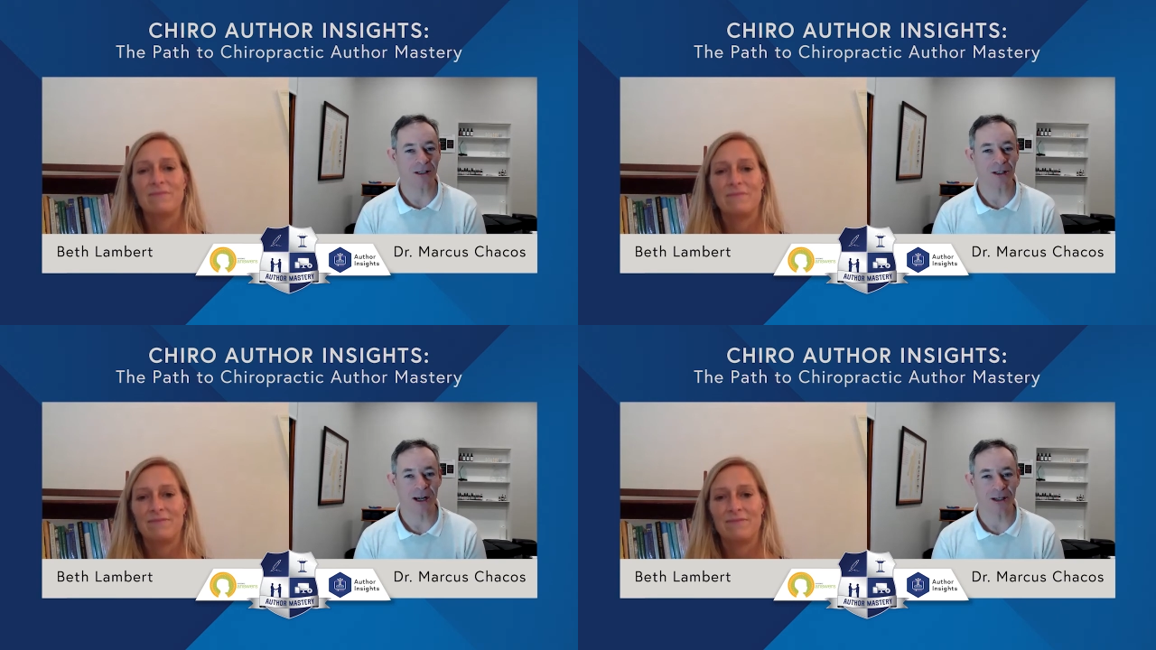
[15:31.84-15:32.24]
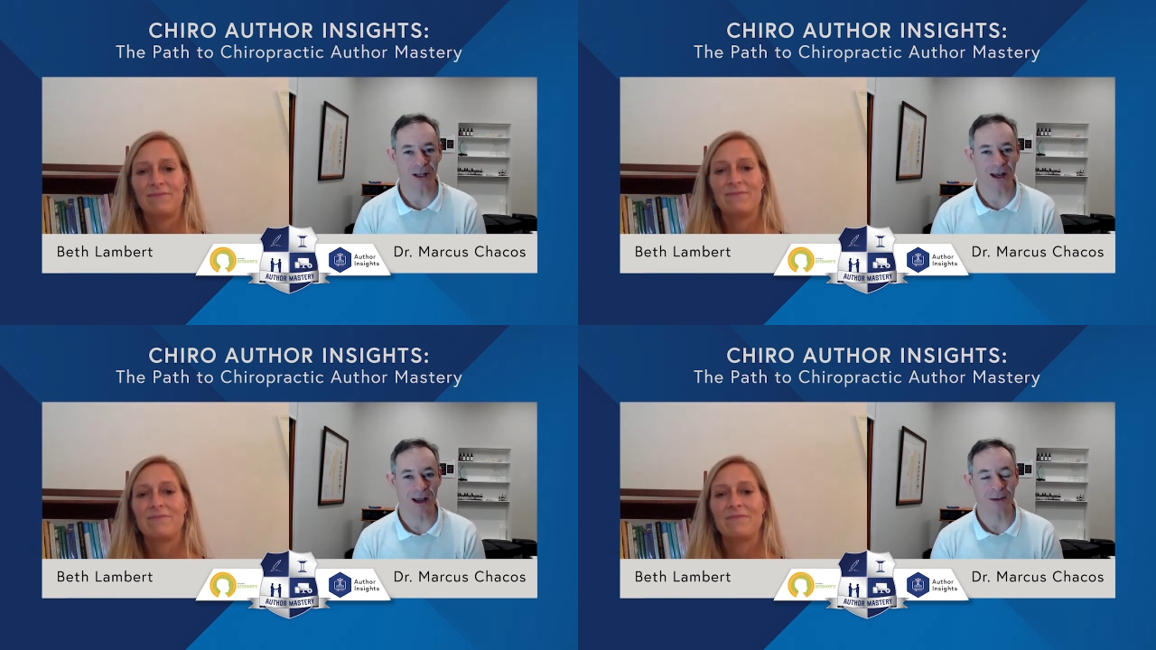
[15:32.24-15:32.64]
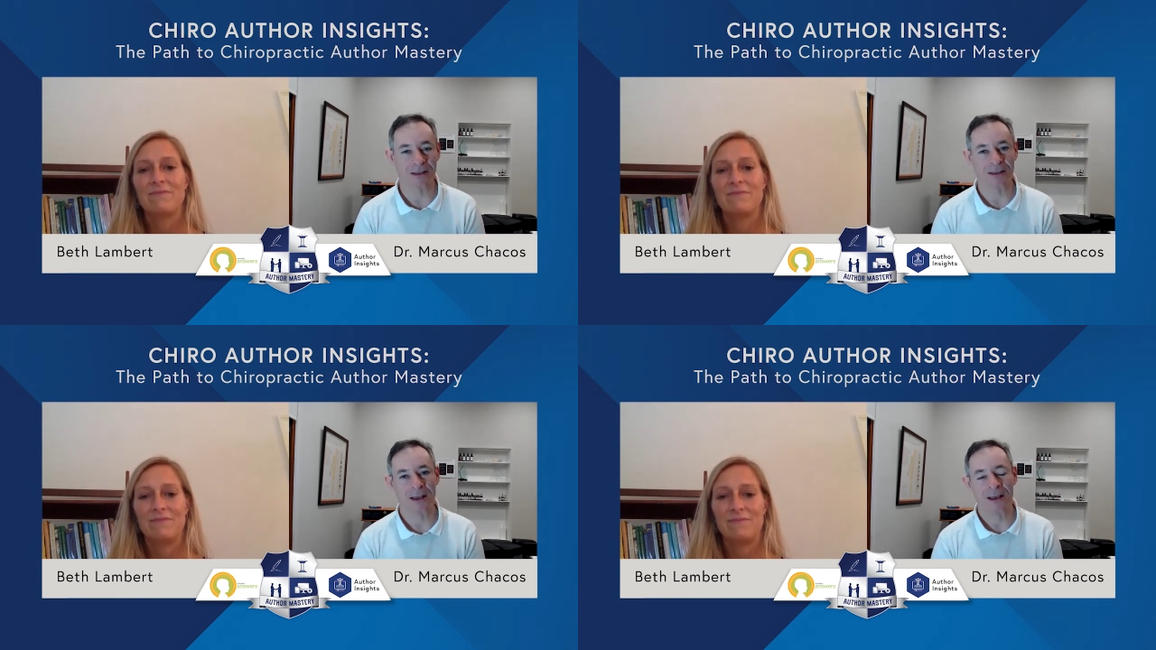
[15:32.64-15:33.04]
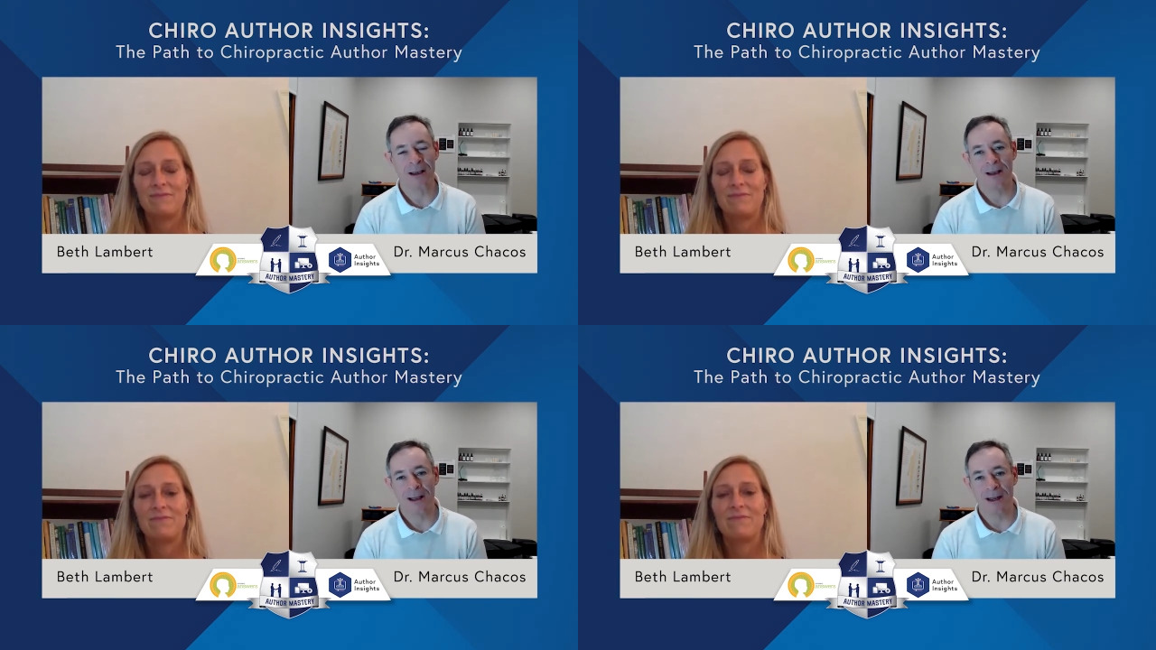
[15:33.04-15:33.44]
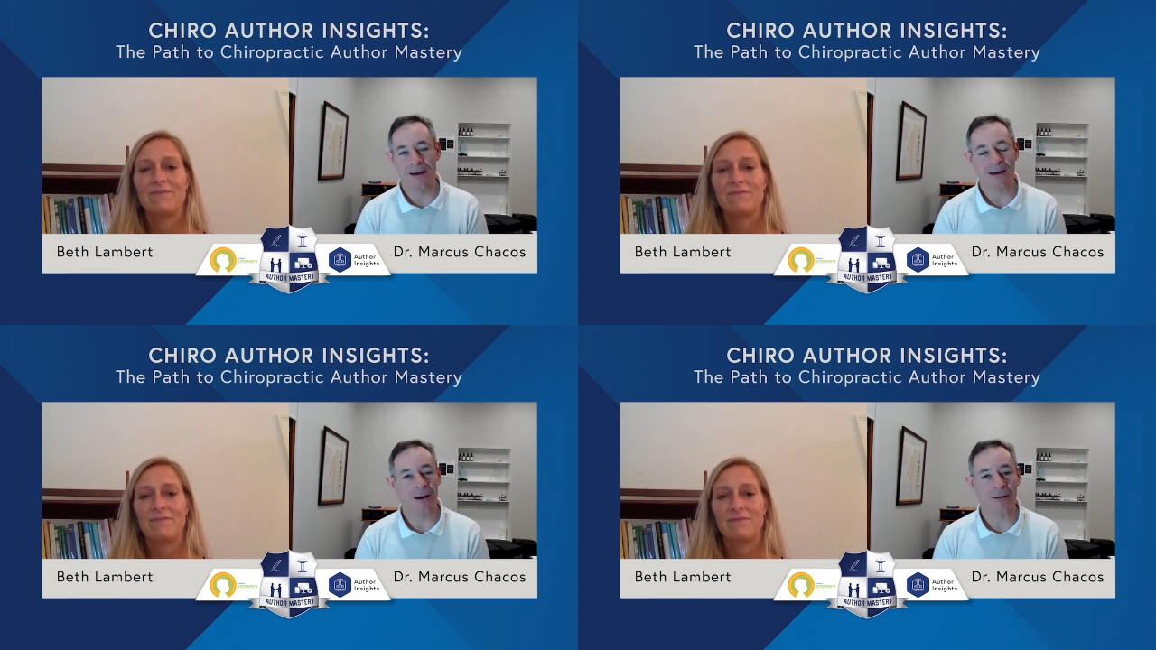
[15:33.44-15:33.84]
Speaker 1: the change that happens.
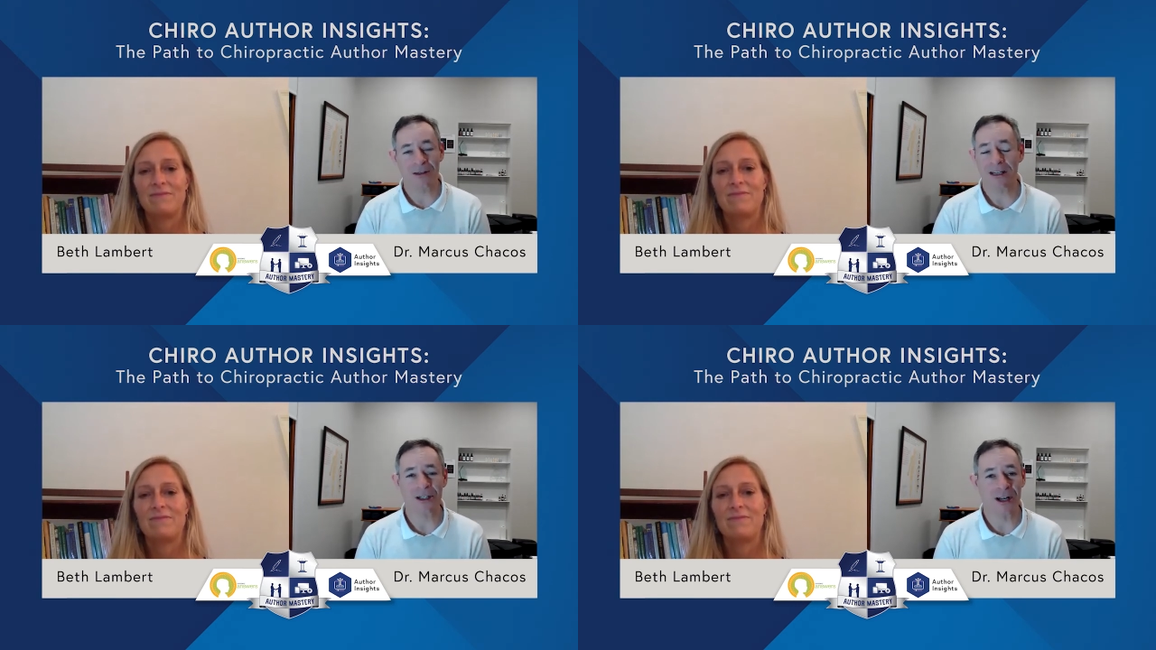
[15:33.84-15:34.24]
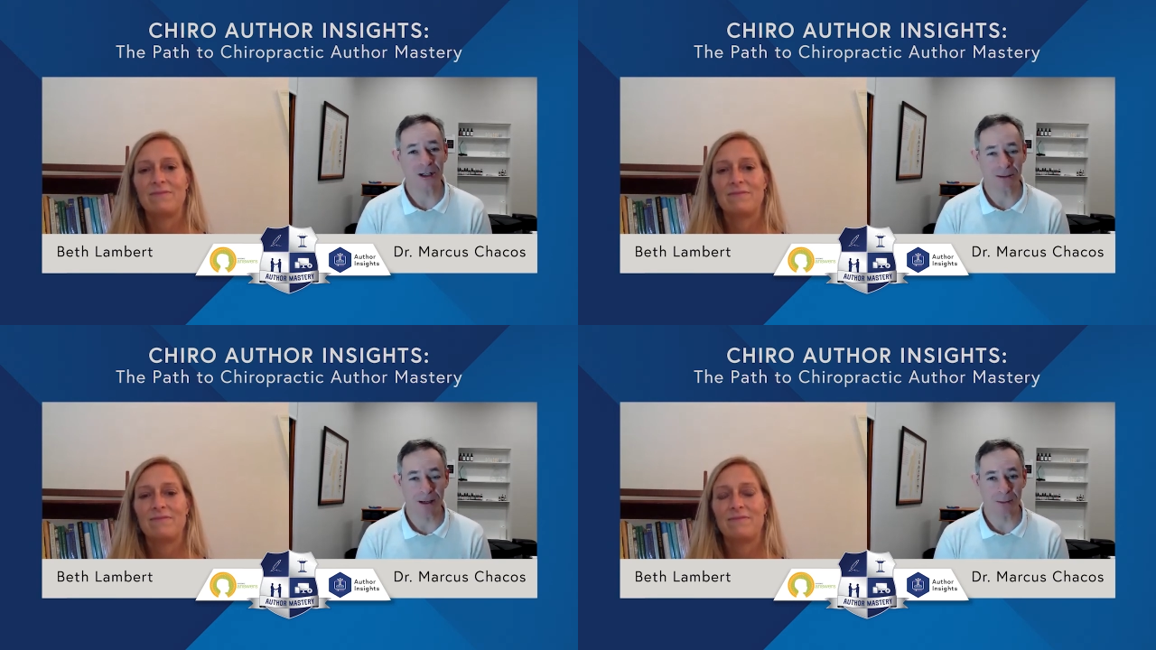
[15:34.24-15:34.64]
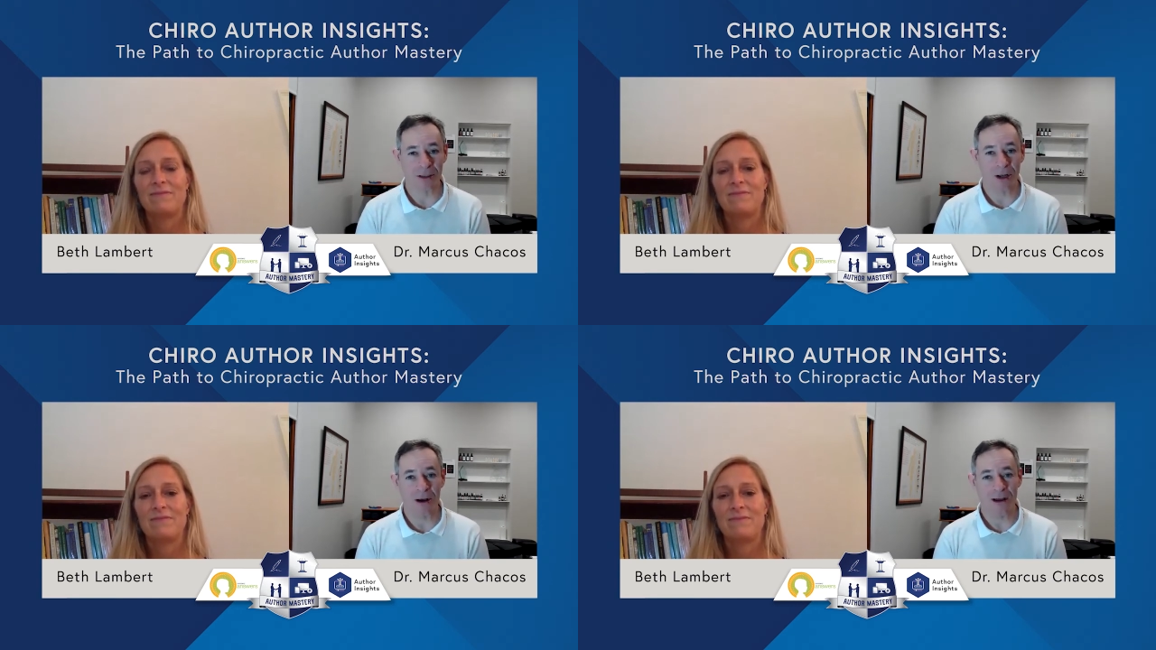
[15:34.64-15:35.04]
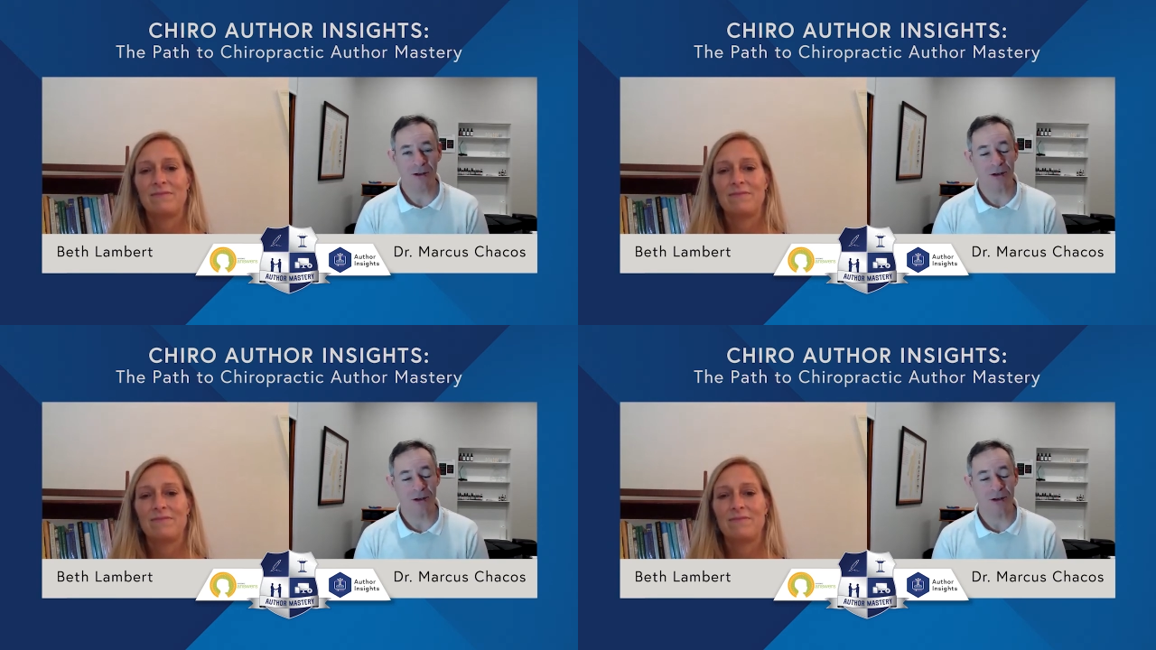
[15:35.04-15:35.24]
And obviously, it changes people's lives.